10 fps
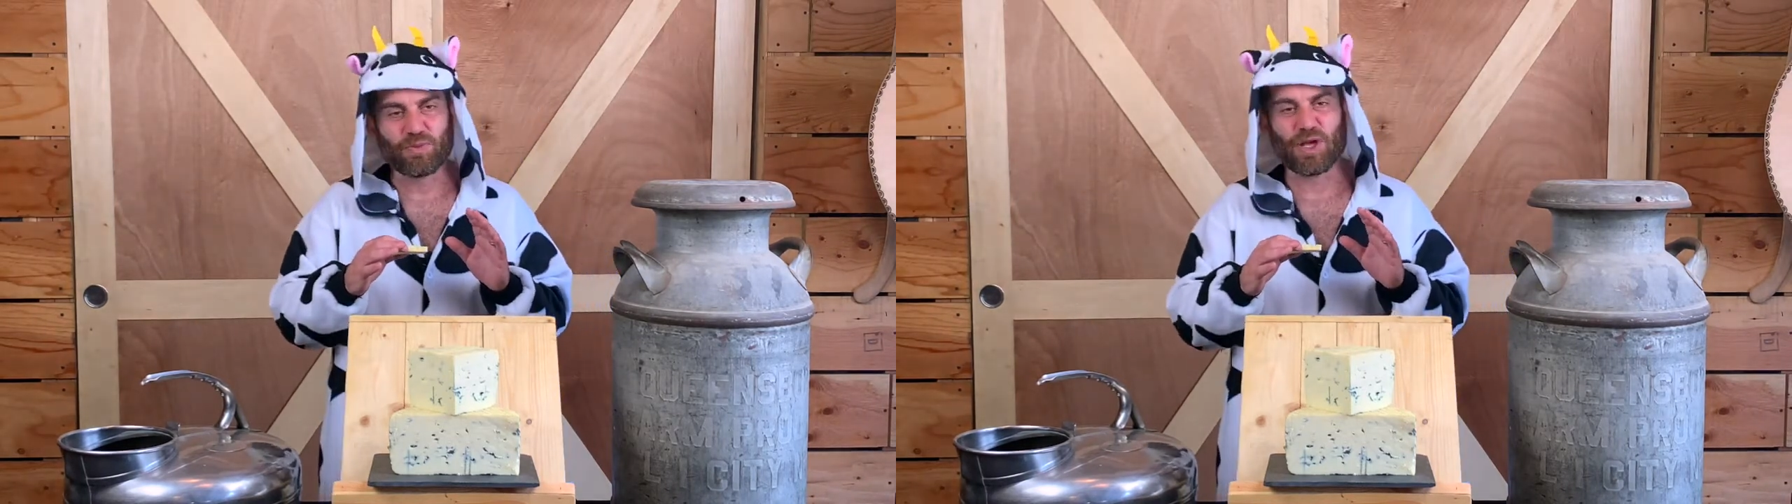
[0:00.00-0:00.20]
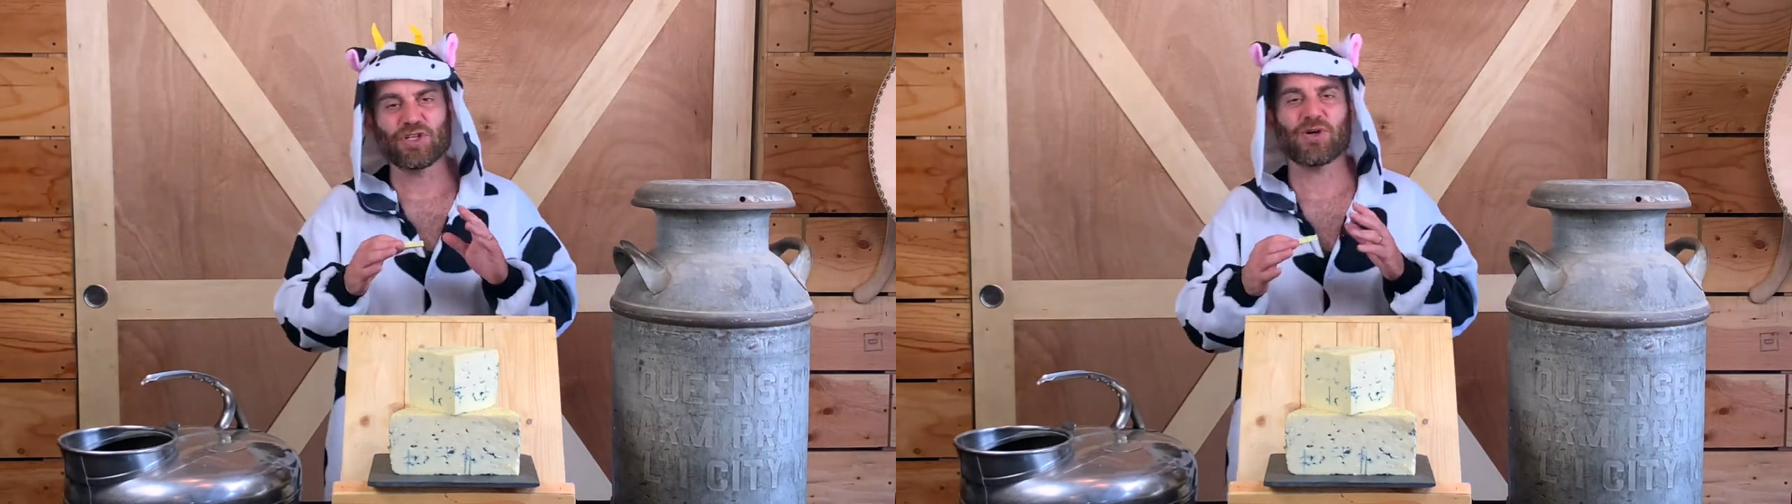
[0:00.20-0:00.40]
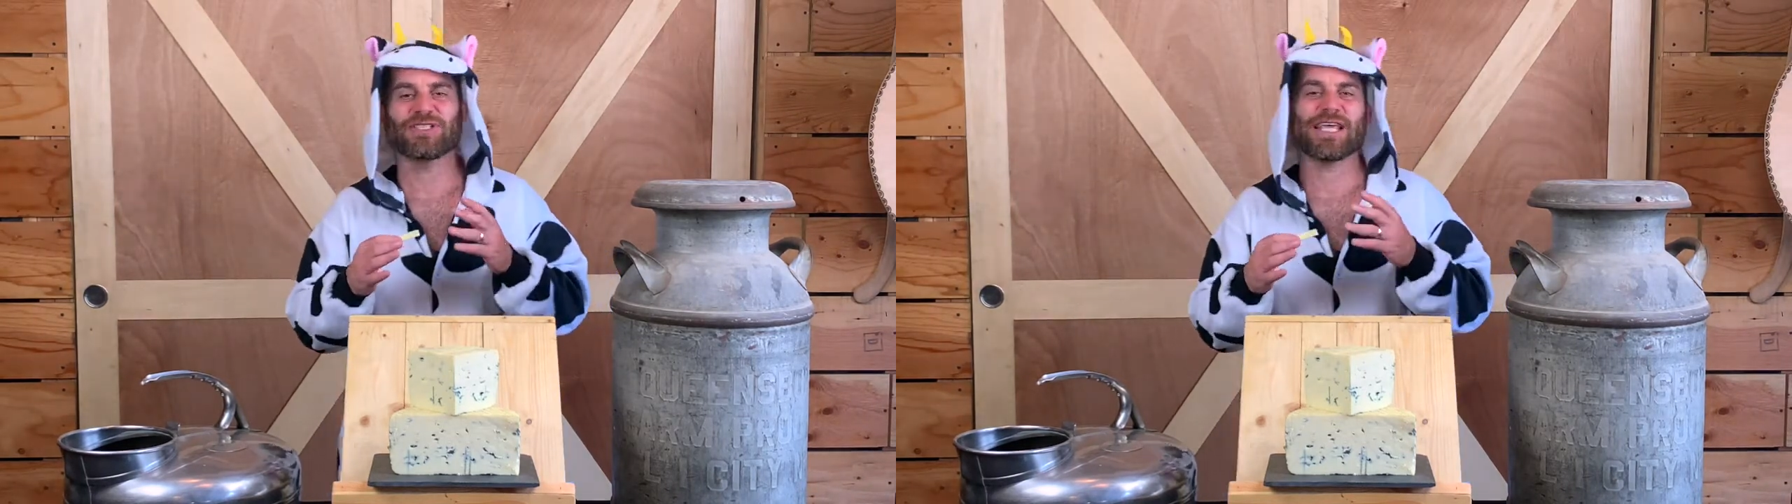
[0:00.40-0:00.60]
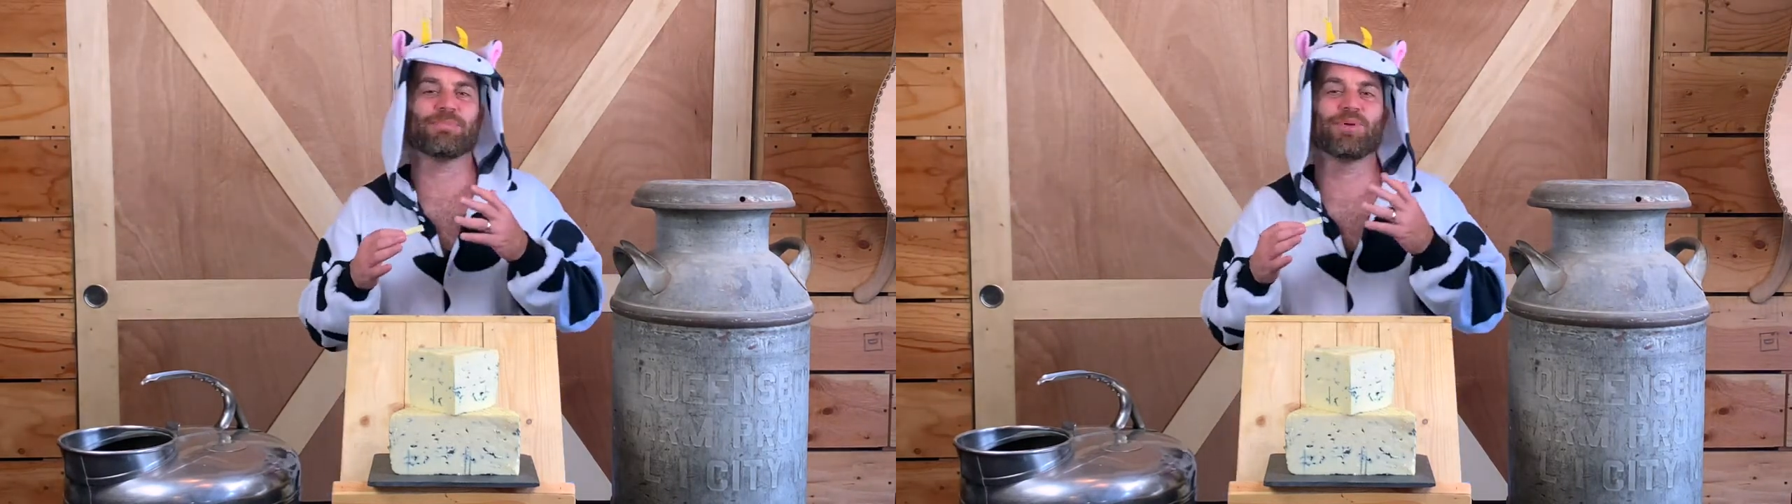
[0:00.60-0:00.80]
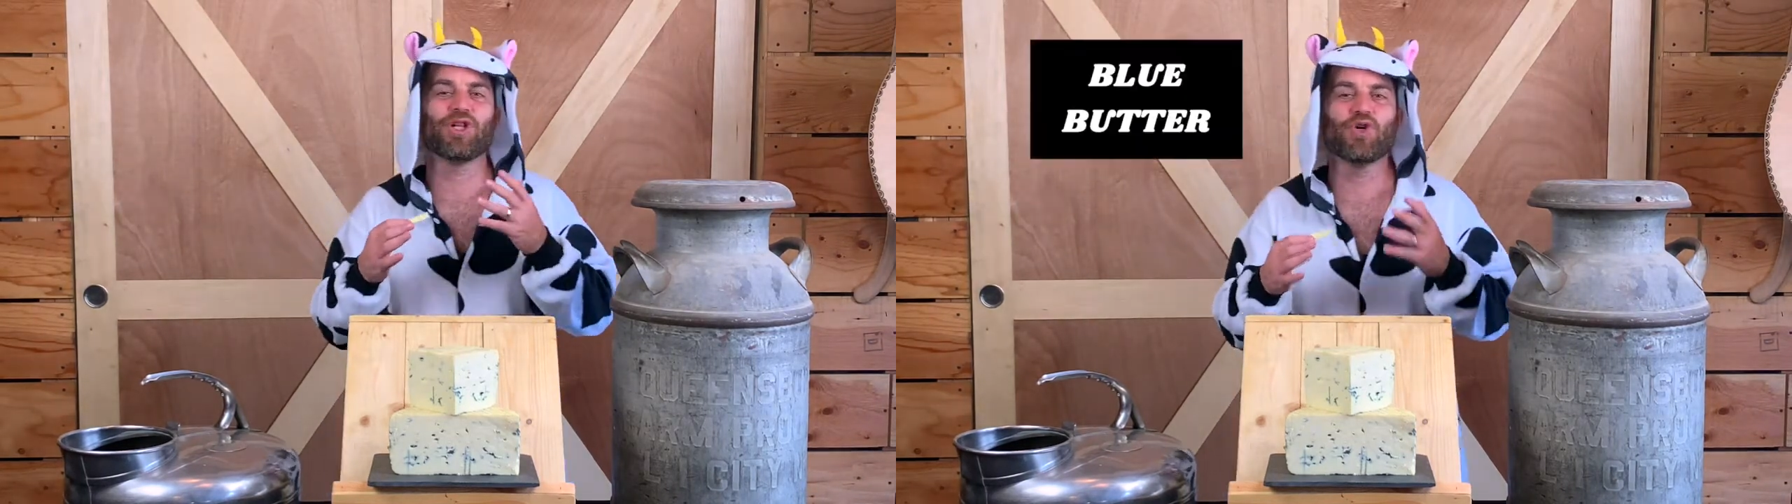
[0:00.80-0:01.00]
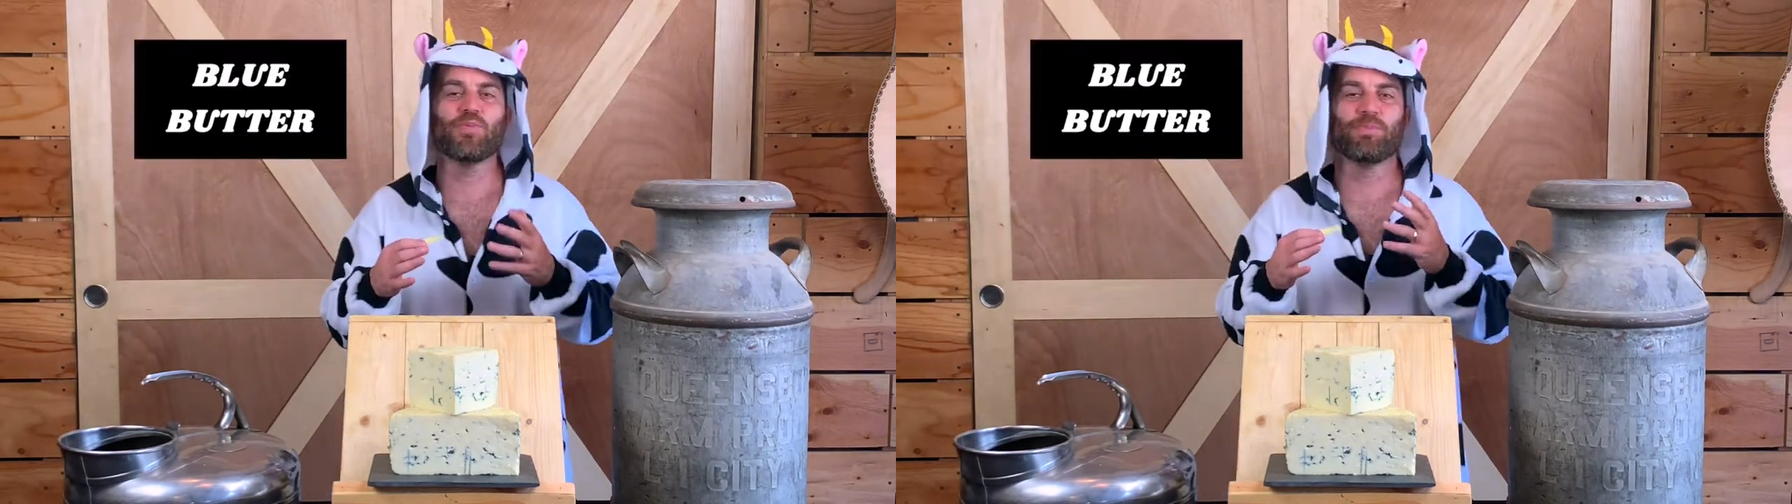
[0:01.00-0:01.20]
So it's like blue